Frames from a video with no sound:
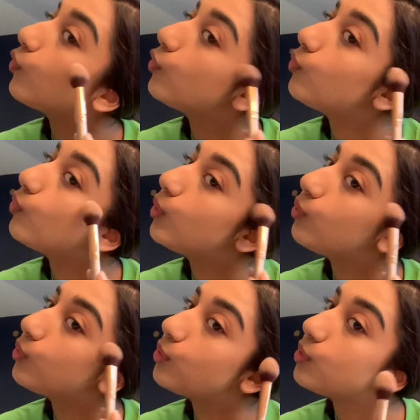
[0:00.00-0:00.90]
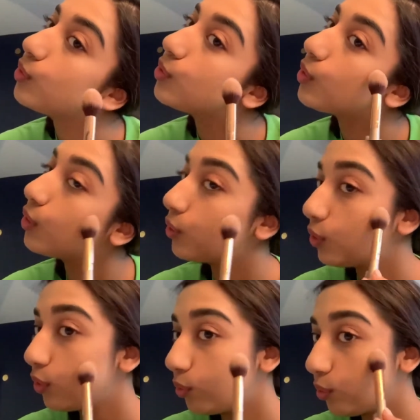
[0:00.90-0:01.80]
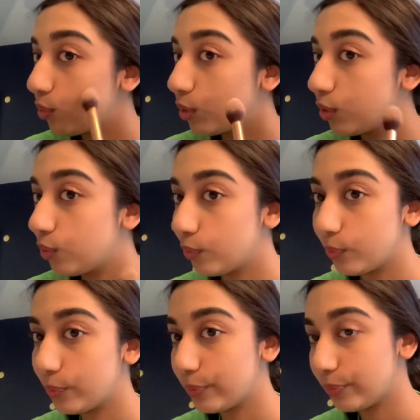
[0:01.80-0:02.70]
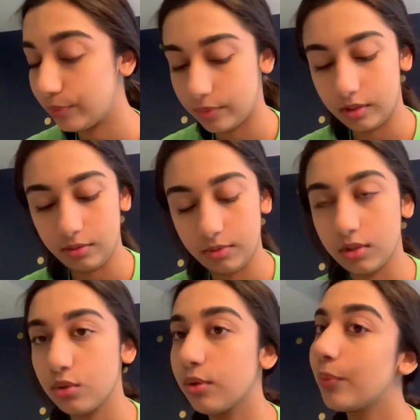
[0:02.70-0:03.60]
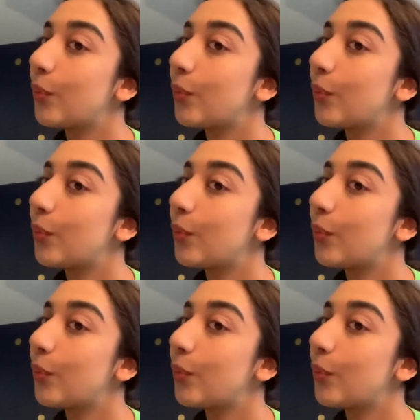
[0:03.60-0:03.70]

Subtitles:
I'm gonna be able to see this side a little bit better, but I'm not sure.